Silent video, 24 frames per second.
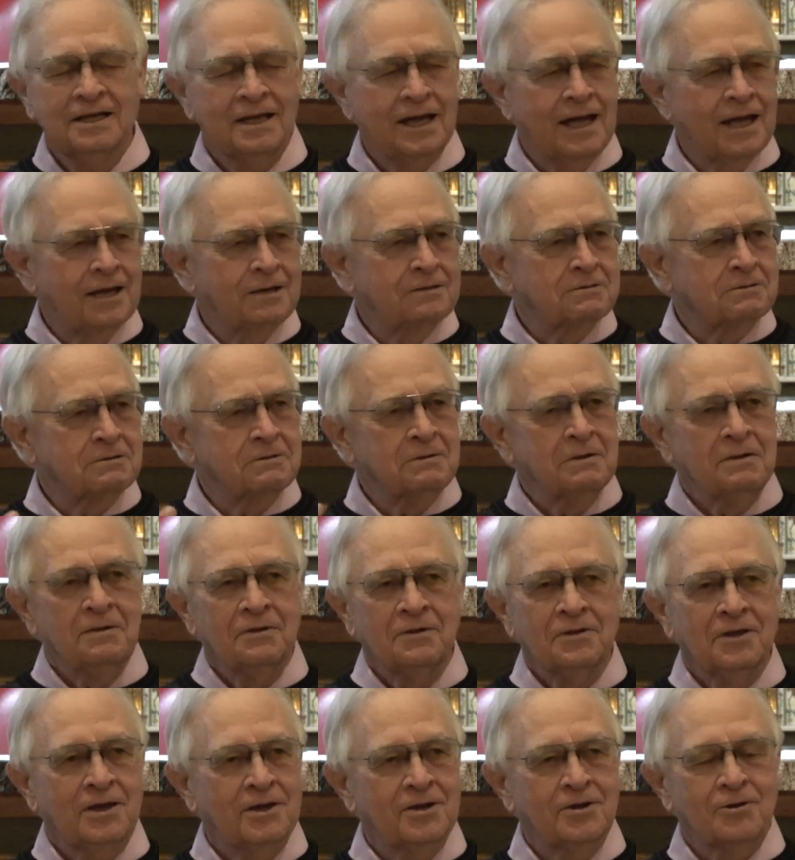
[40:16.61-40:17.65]
And
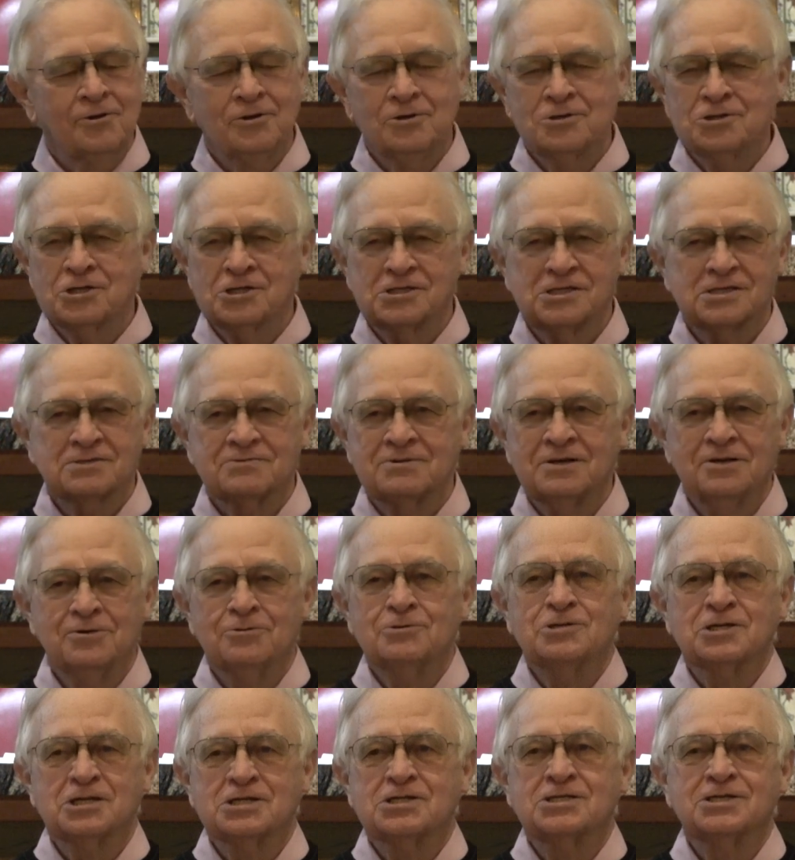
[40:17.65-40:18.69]
you know, you just you
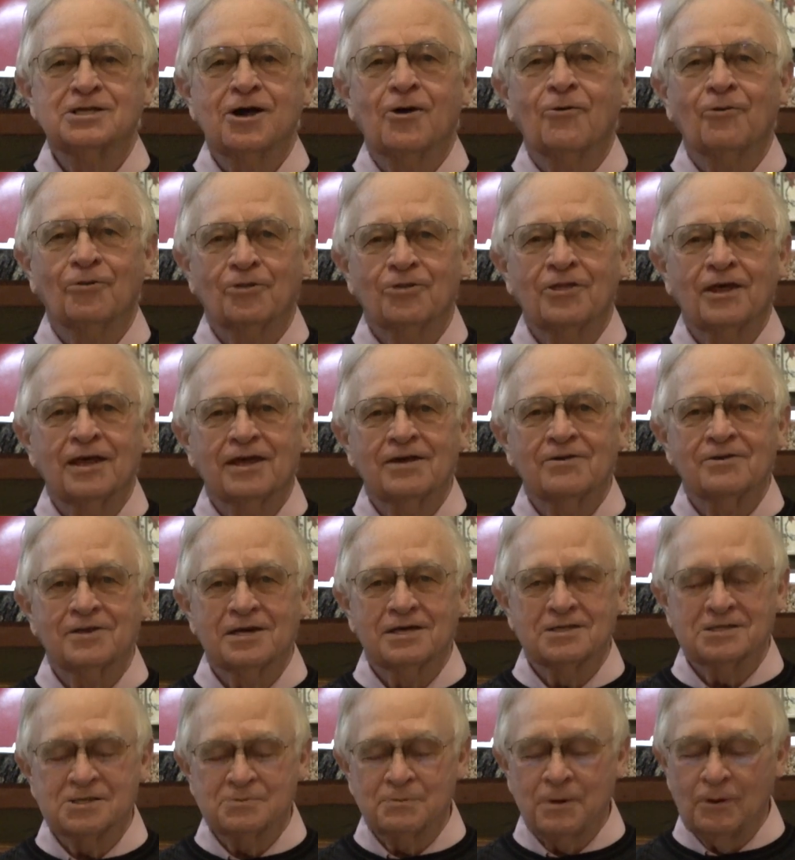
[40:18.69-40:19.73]
just don't think of
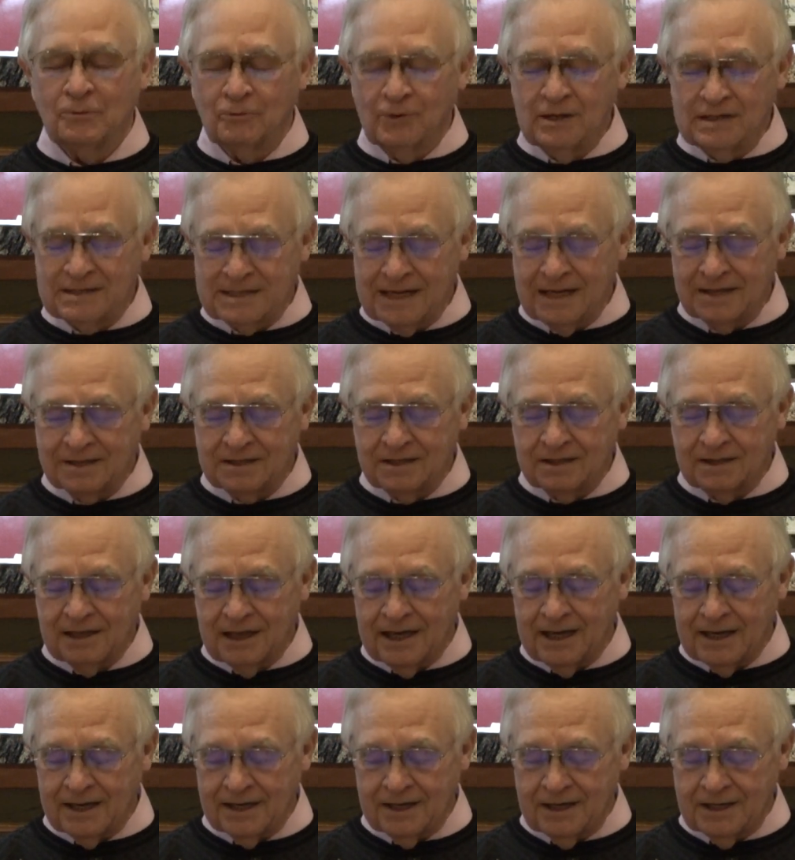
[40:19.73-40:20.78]
this. But we tend to
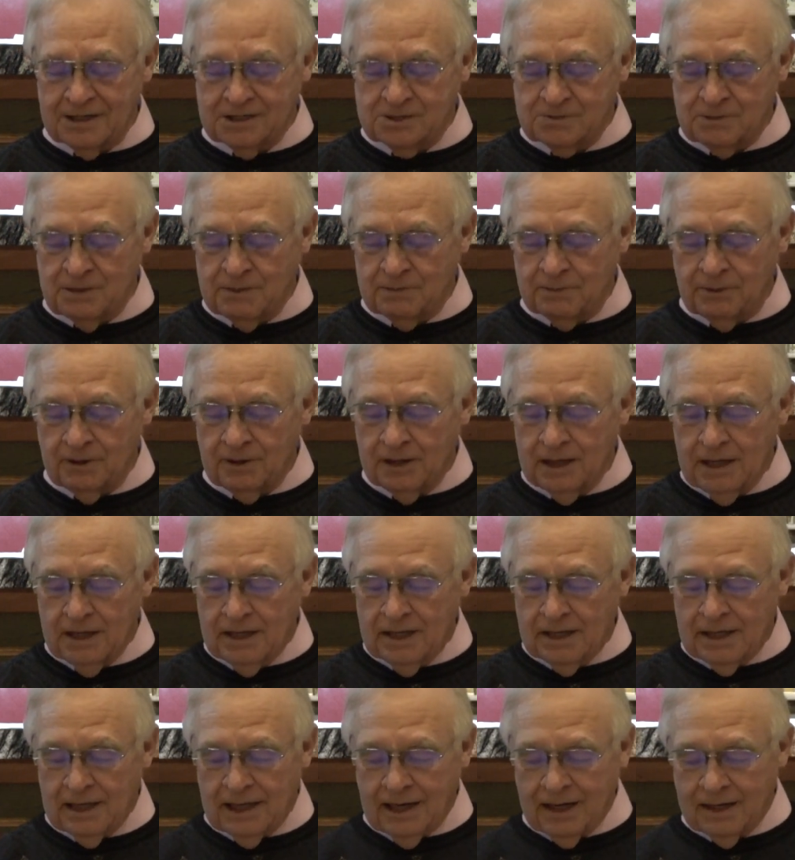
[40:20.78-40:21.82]
lionize people.
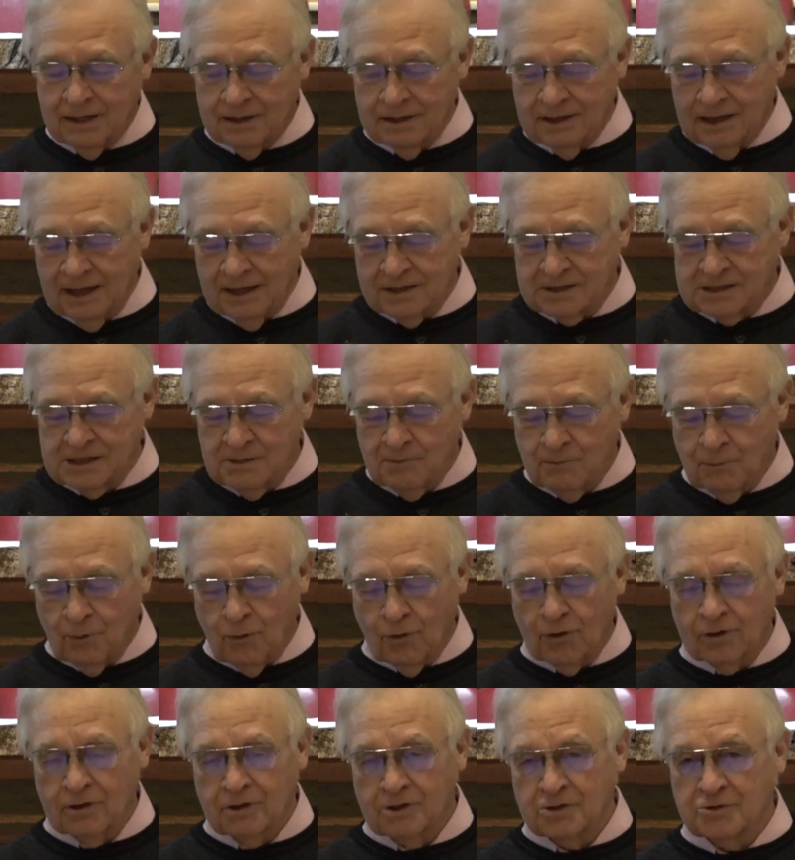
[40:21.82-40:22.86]
And it's
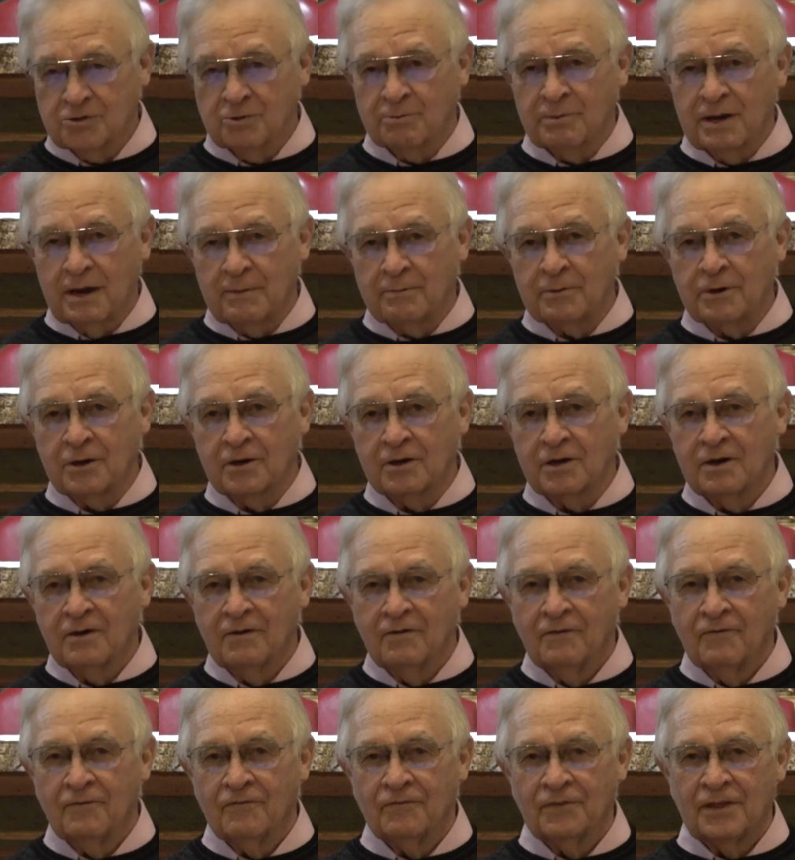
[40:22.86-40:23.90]
important to remember
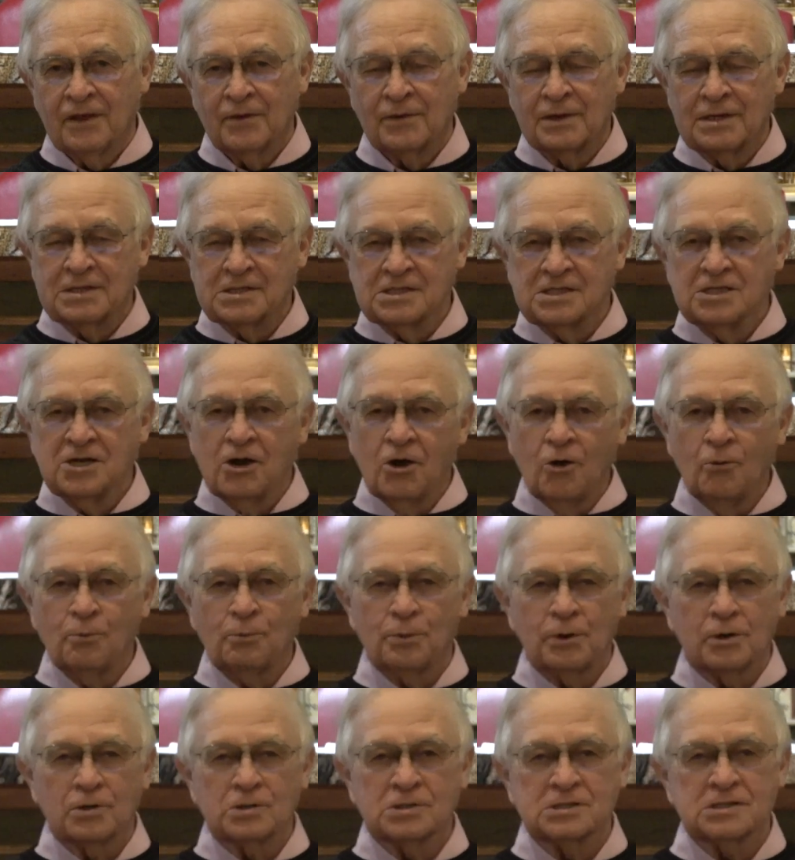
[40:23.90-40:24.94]
there is no
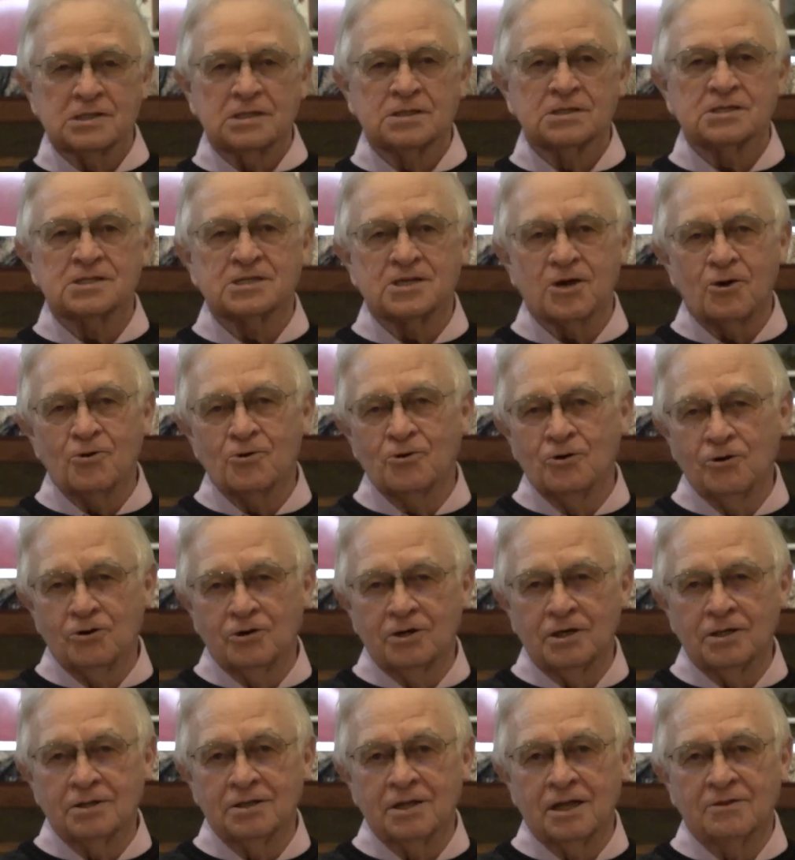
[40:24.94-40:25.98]
person so
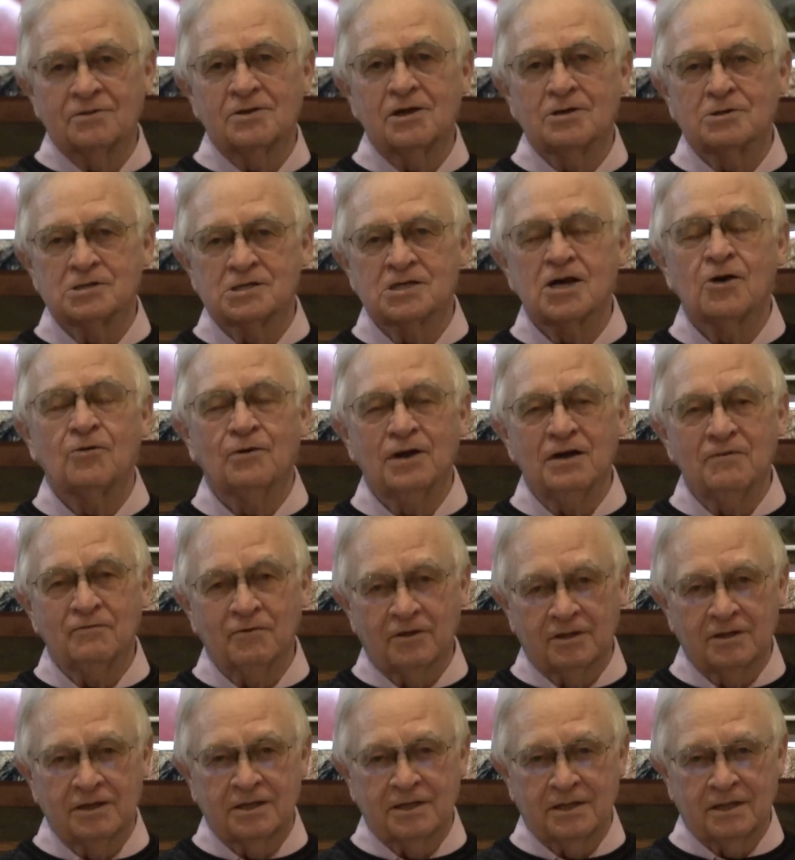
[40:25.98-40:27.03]
good that there's no
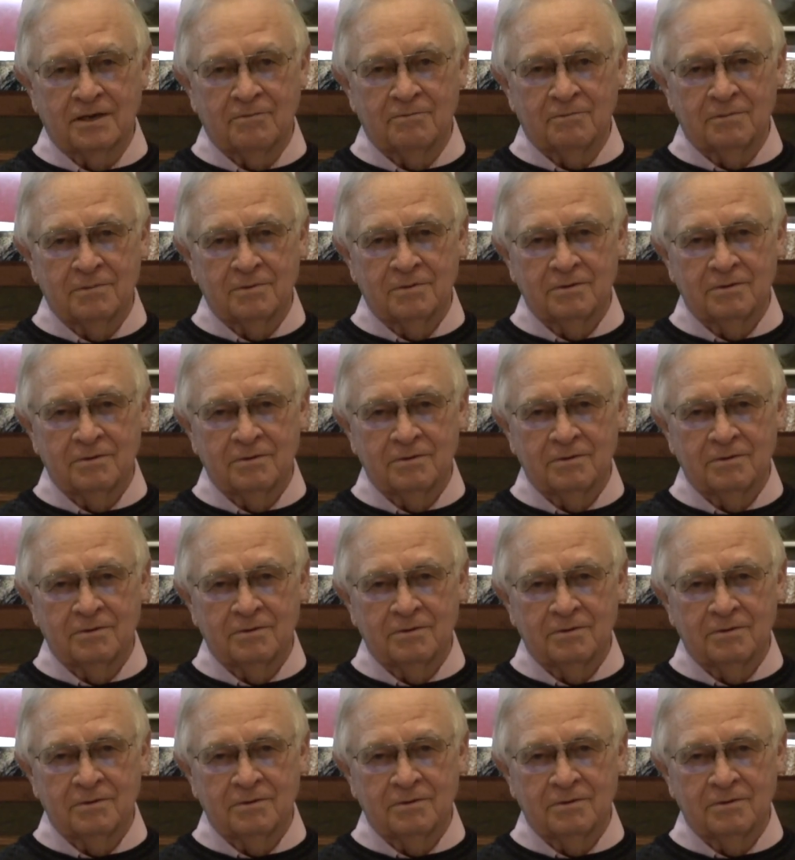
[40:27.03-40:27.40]
evil in them,